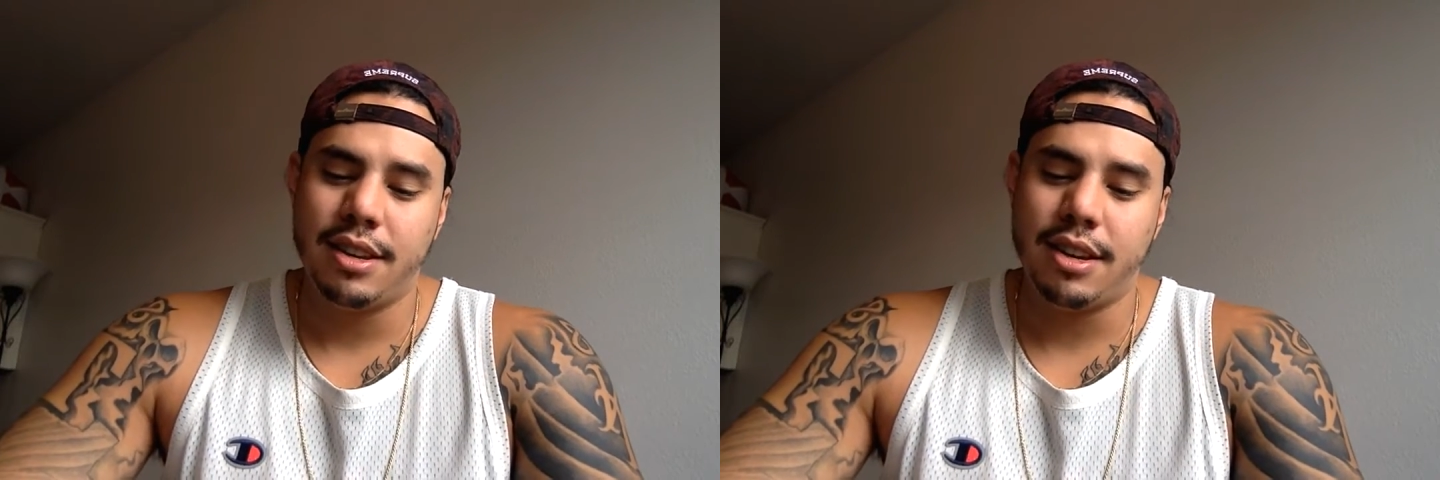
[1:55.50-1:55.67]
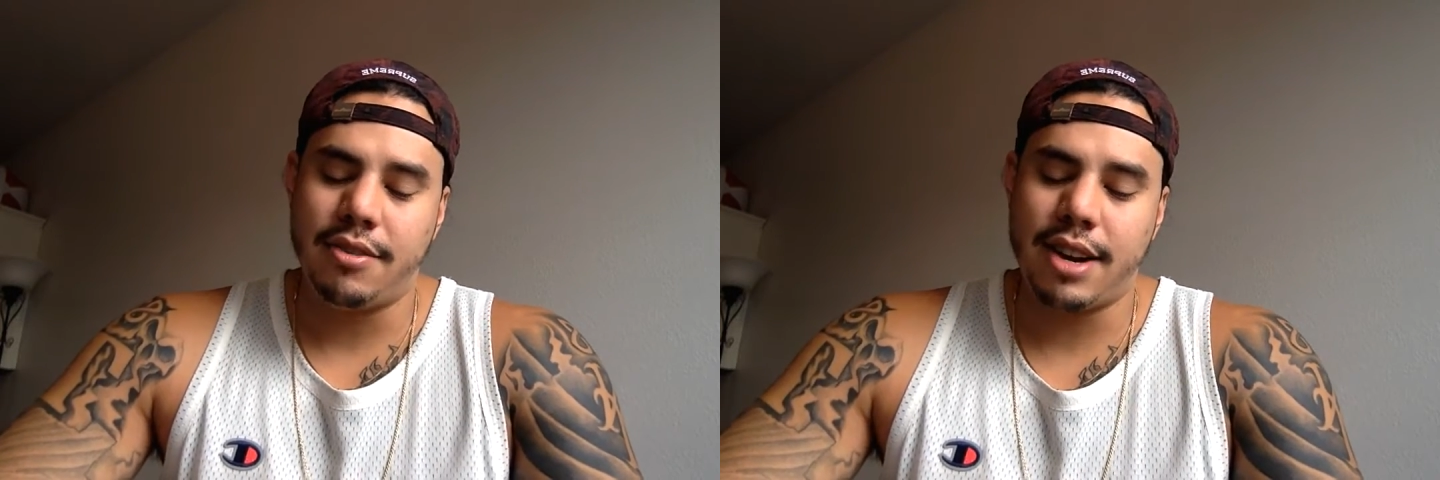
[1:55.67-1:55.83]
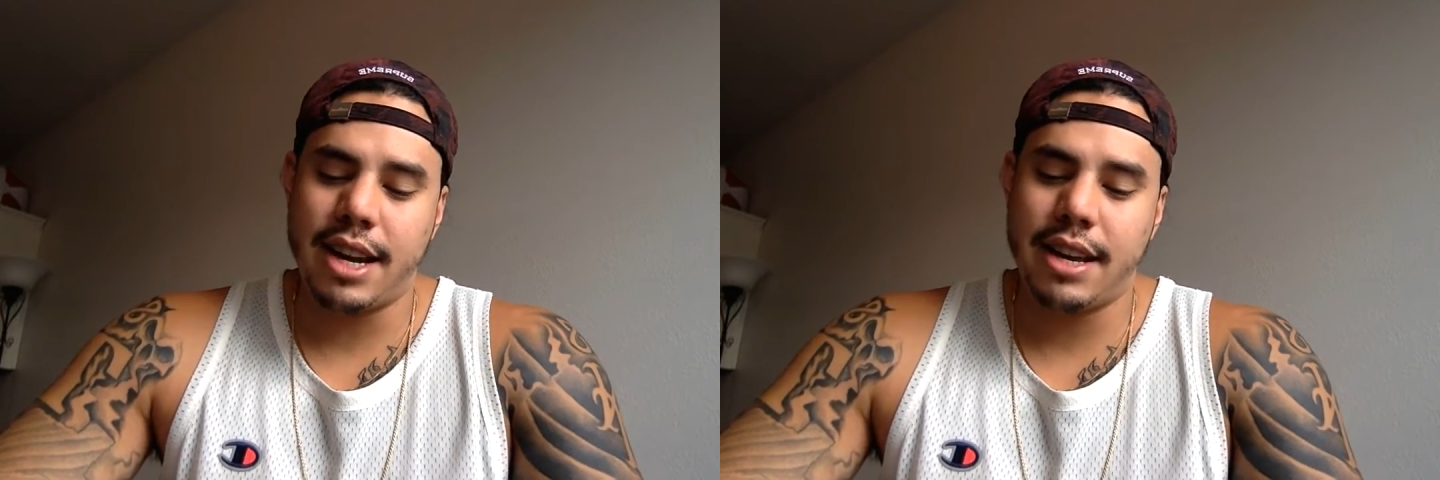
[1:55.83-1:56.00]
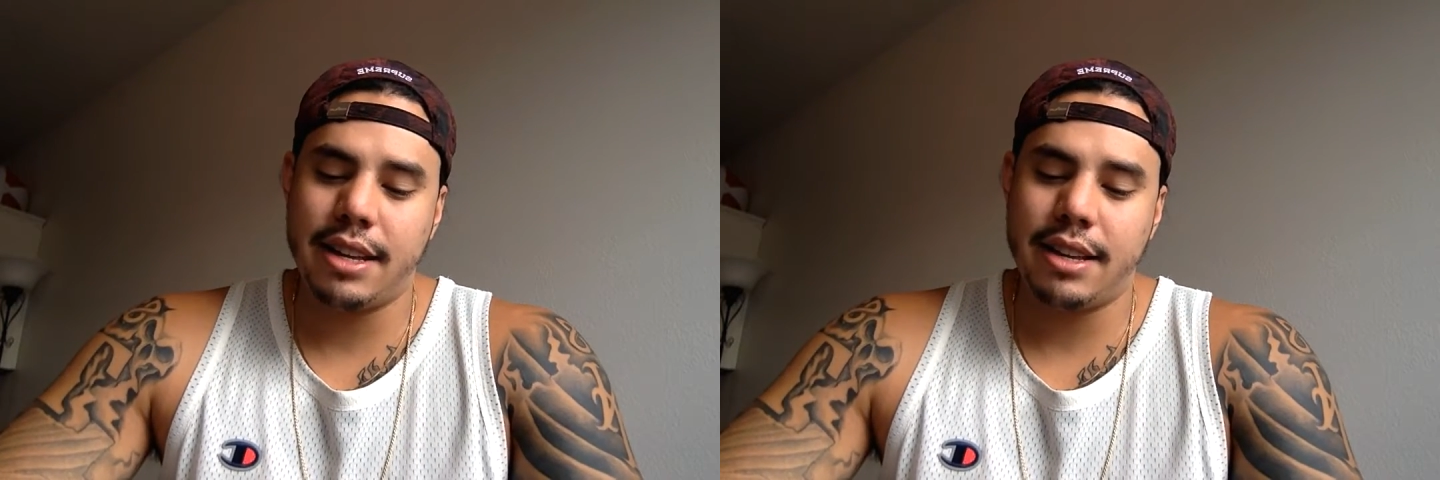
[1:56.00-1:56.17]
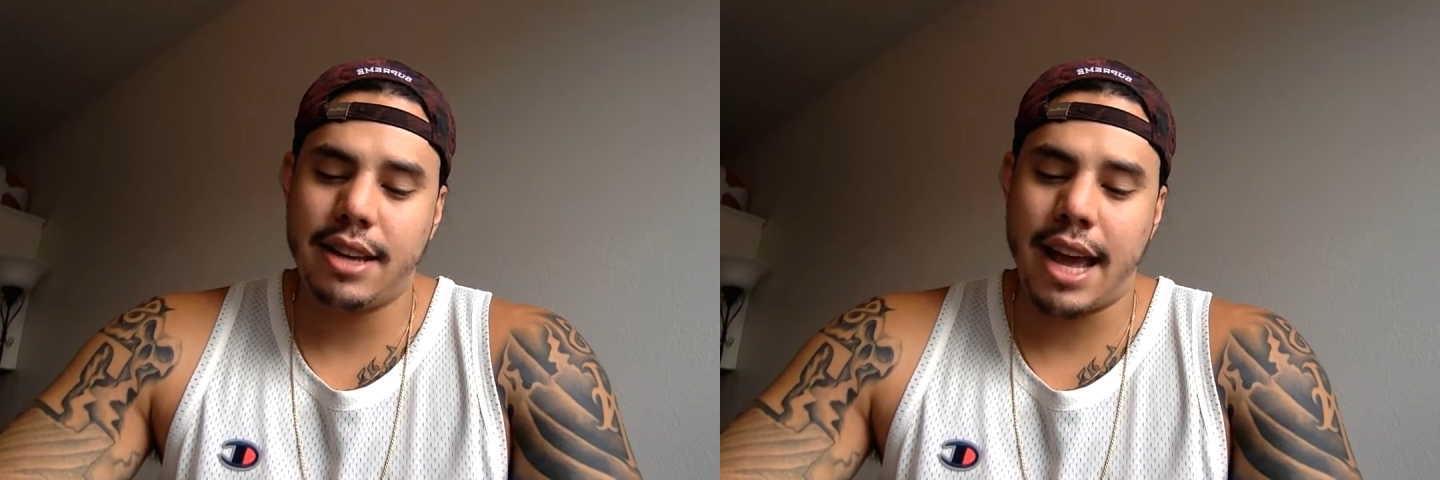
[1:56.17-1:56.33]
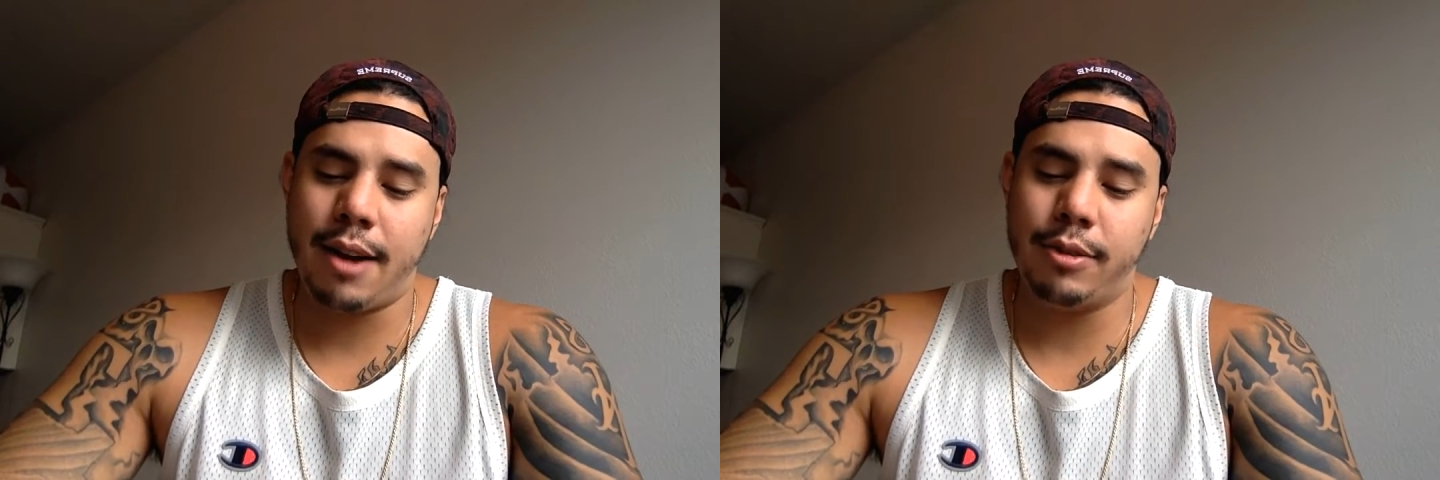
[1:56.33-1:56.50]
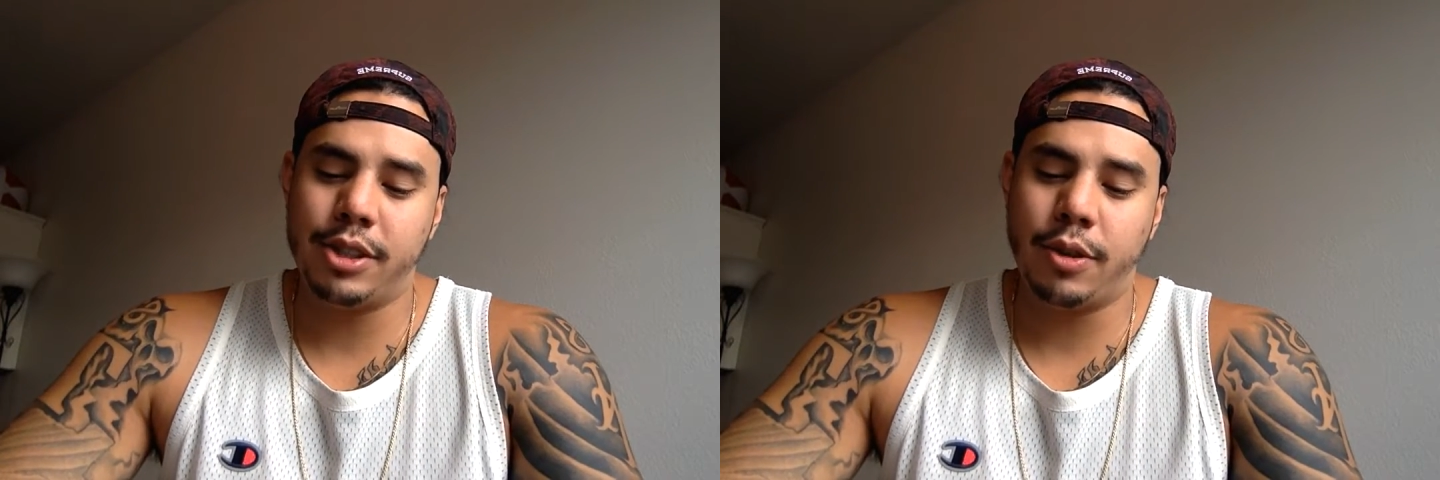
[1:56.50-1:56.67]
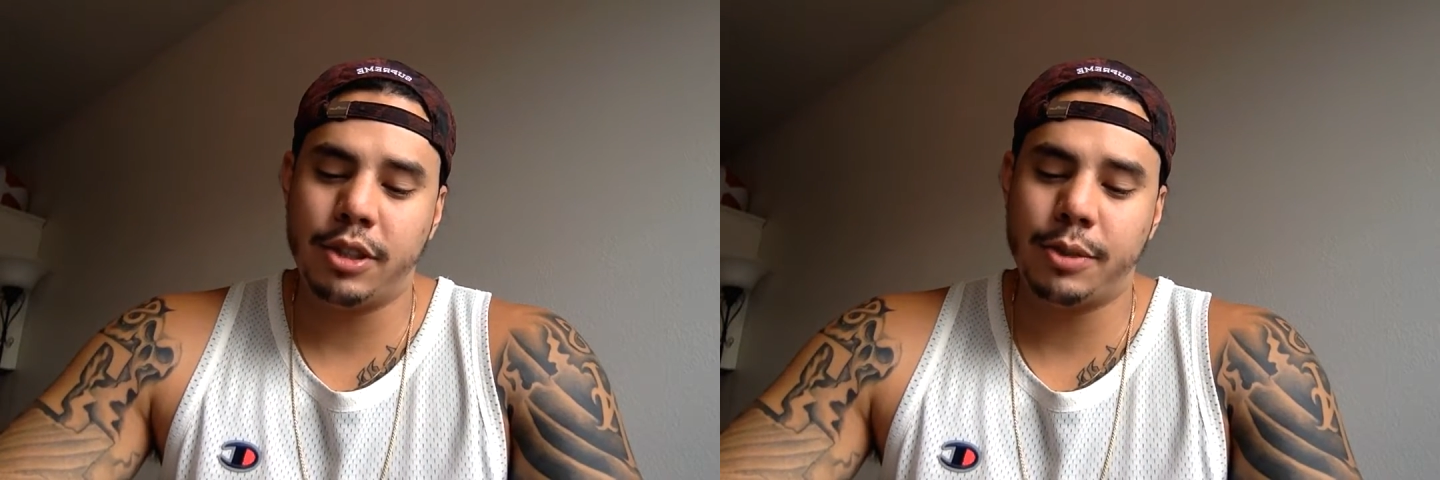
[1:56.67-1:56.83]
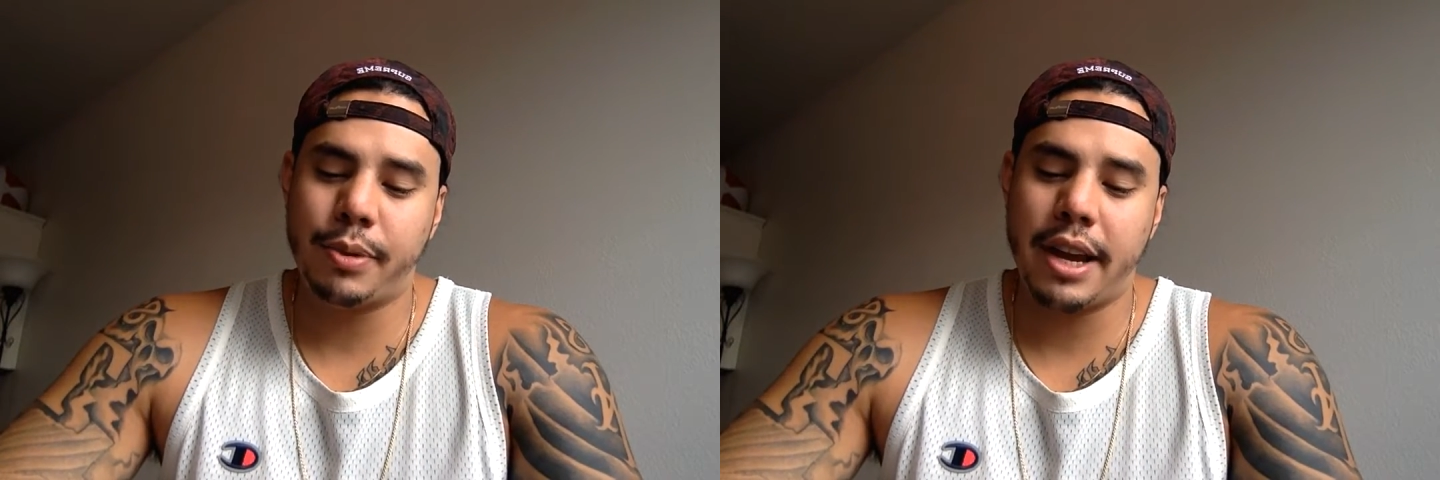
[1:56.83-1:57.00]
All right,
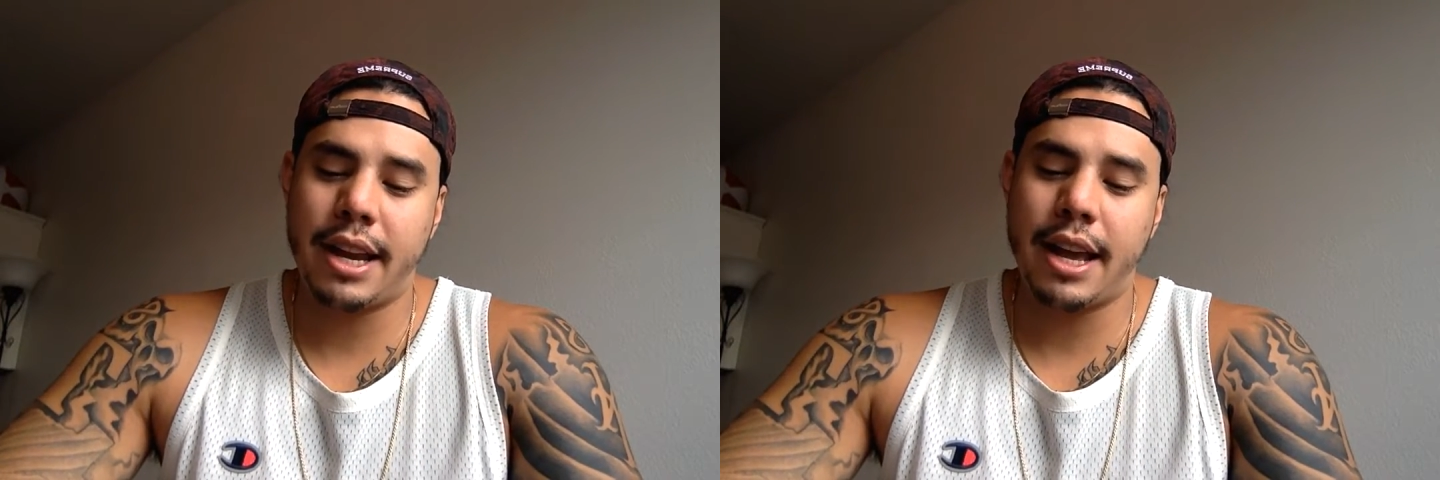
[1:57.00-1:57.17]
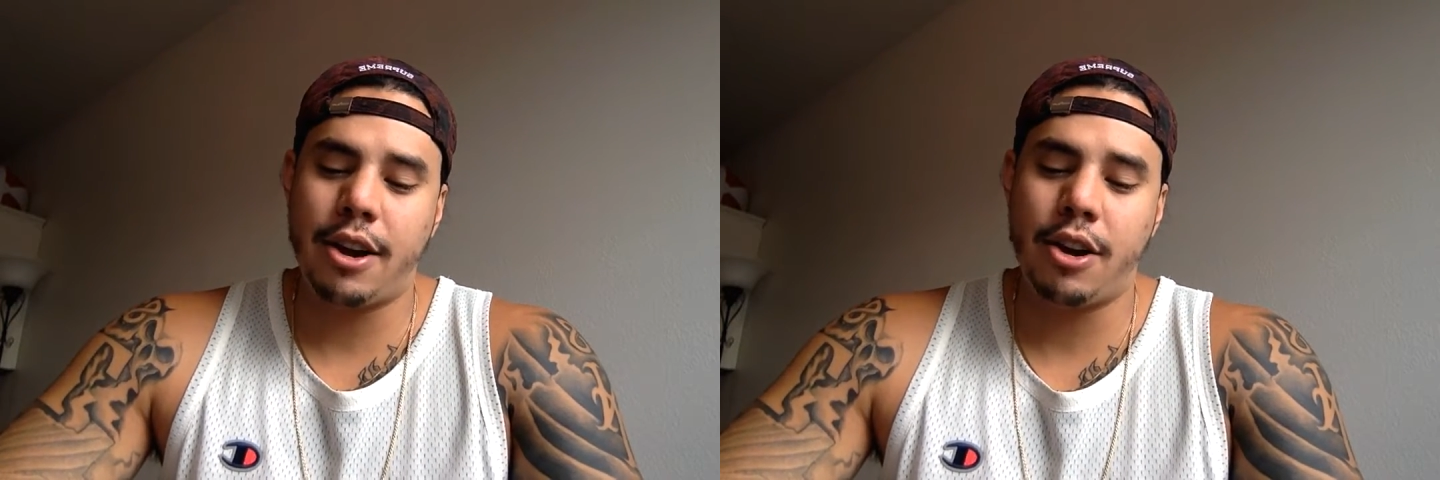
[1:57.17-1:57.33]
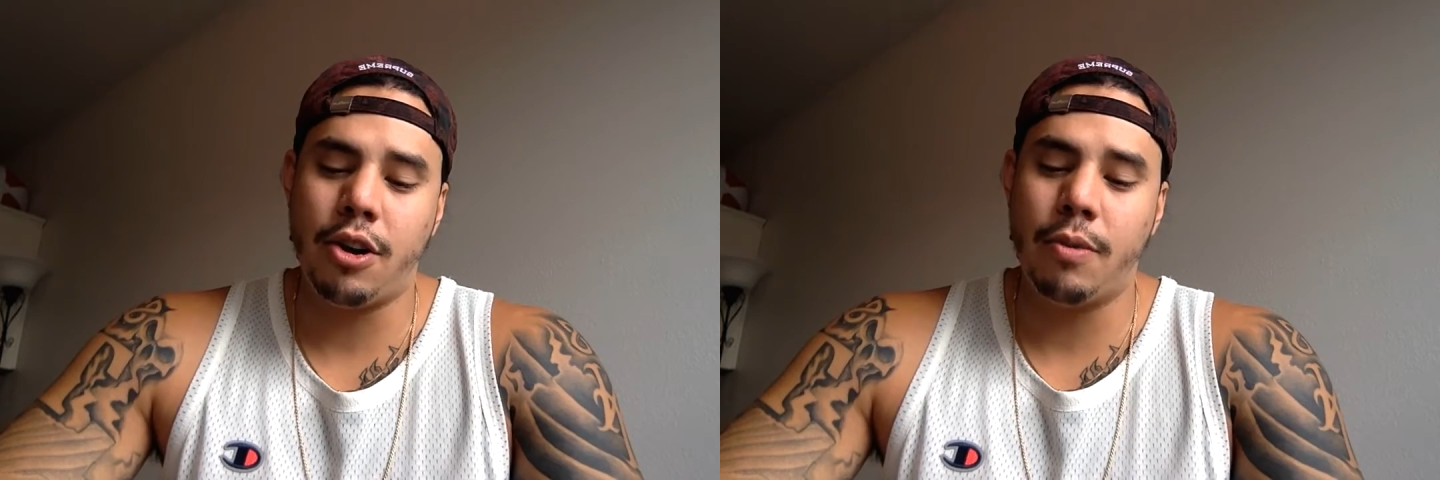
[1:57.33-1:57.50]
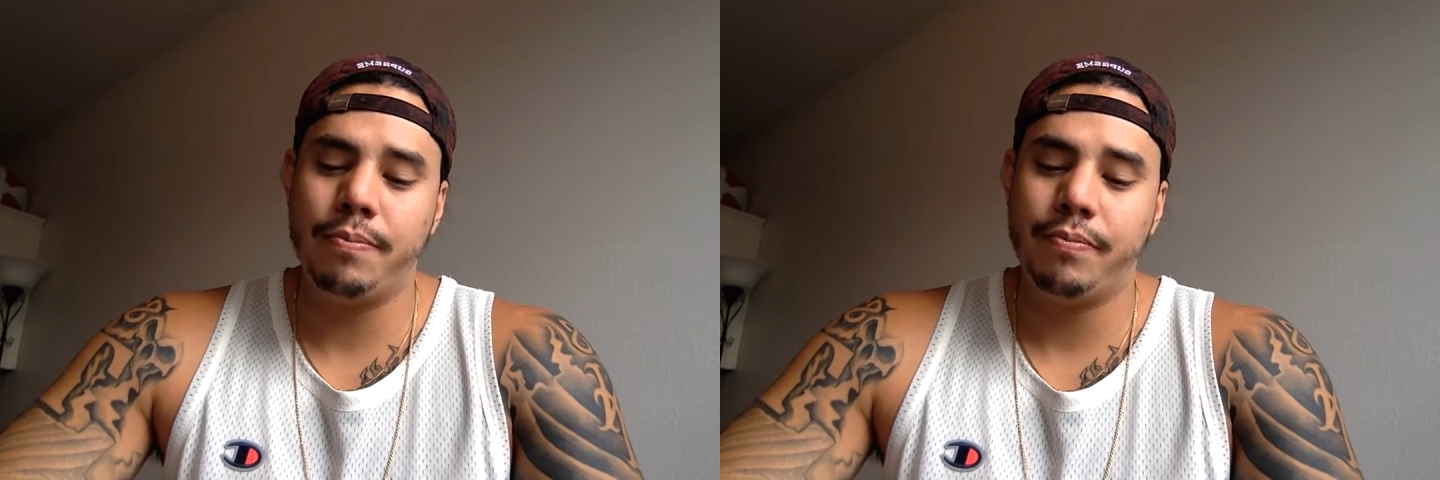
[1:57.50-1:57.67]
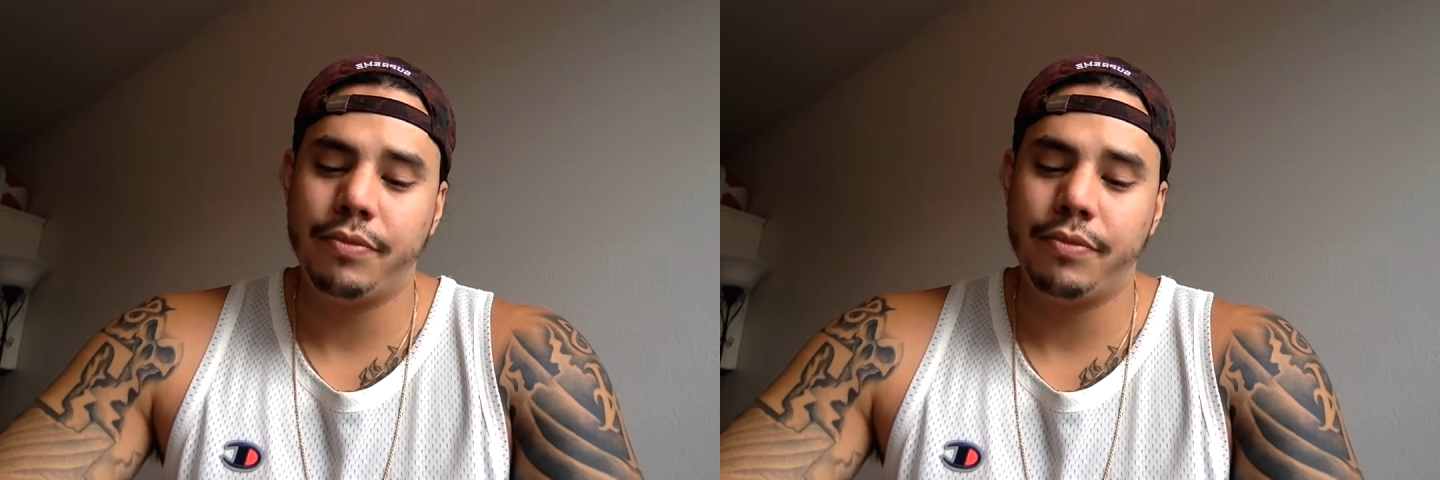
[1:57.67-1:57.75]
Arizona's playing at home.